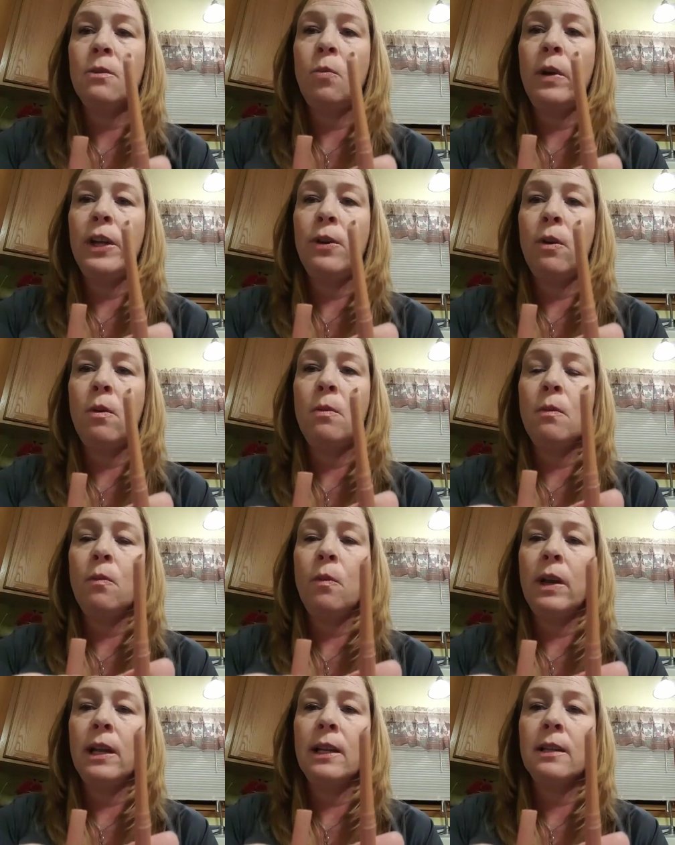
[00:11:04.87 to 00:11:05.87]
when you
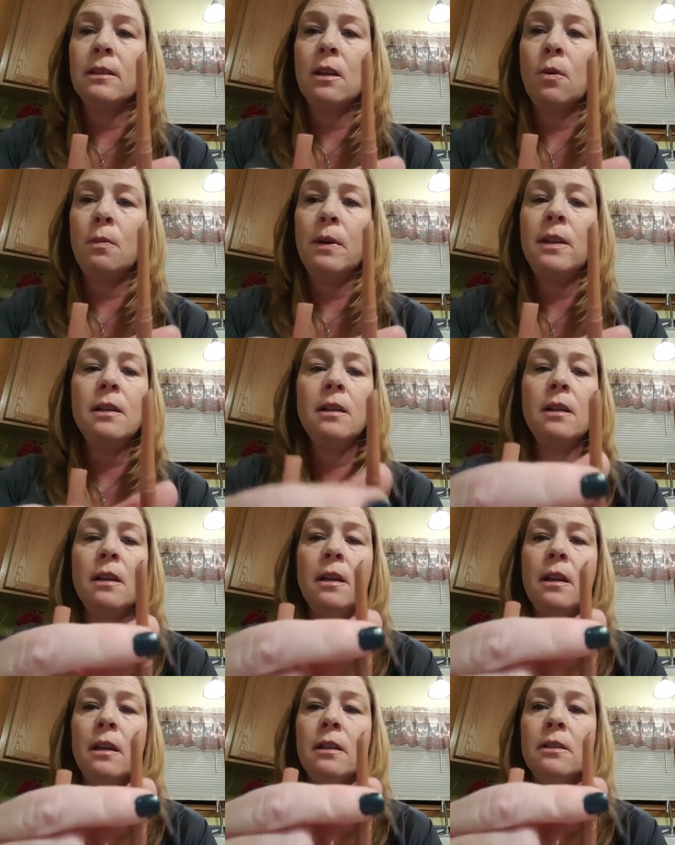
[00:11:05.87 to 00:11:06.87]
when it's opened,
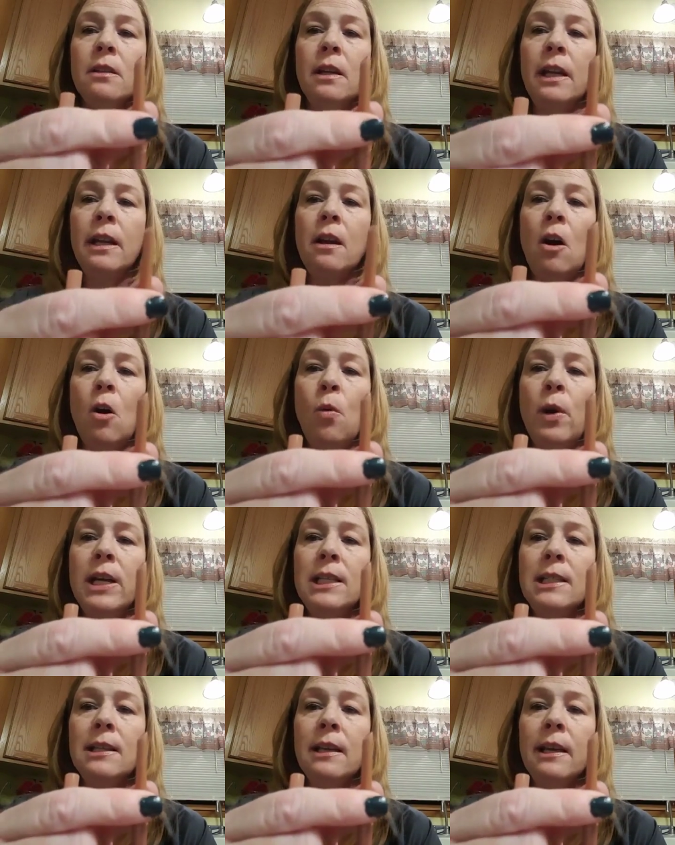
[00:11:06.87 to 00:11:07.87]
it
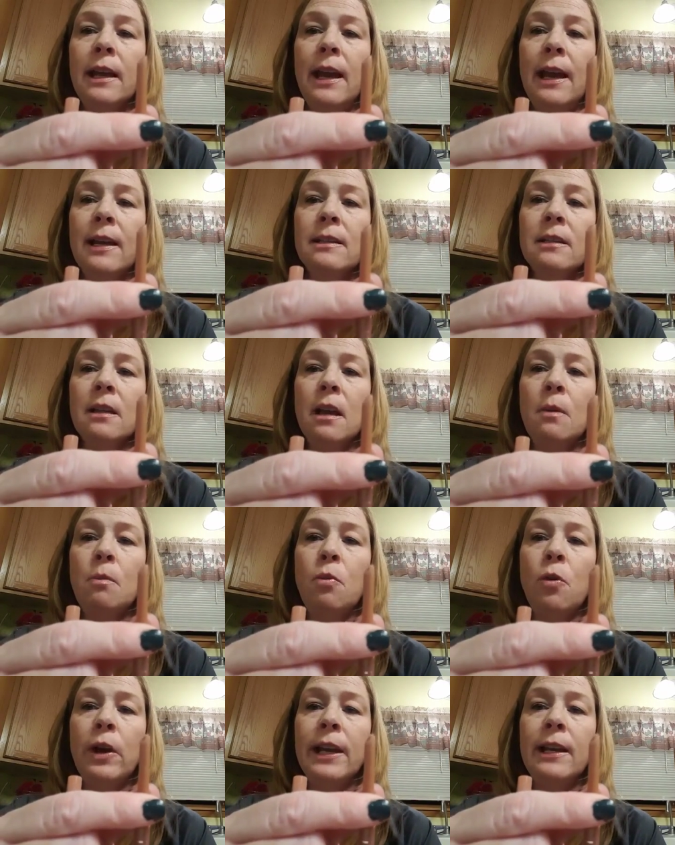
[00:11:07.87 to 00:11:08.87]
always has a
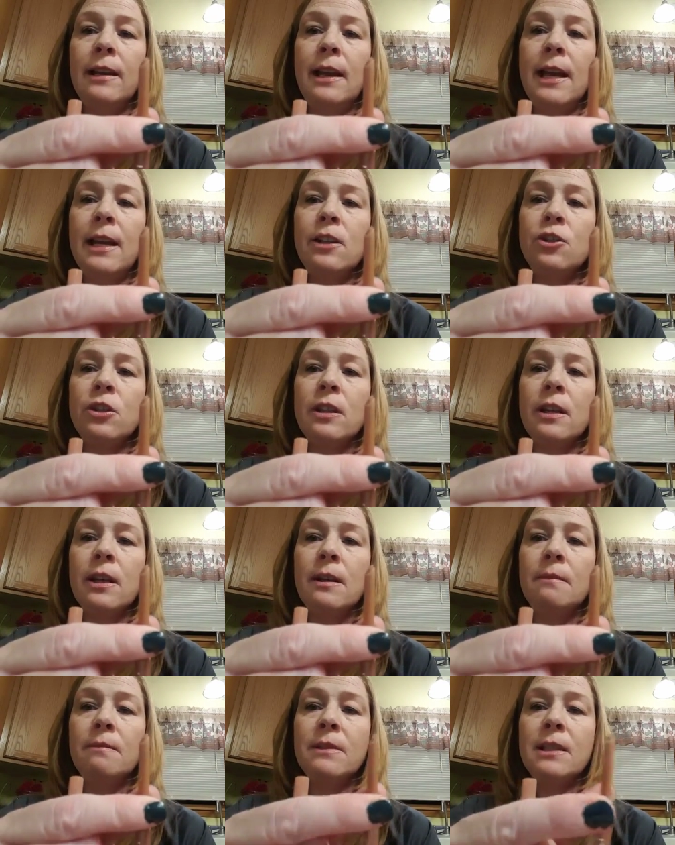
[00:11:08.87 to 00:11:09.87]
pointed edge
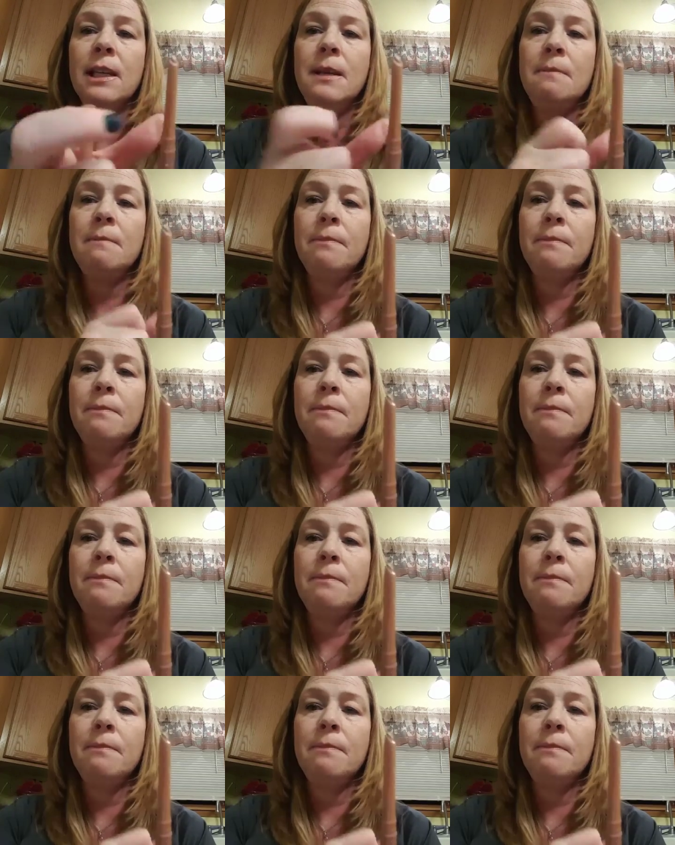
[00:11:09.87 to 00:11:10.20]
then, see?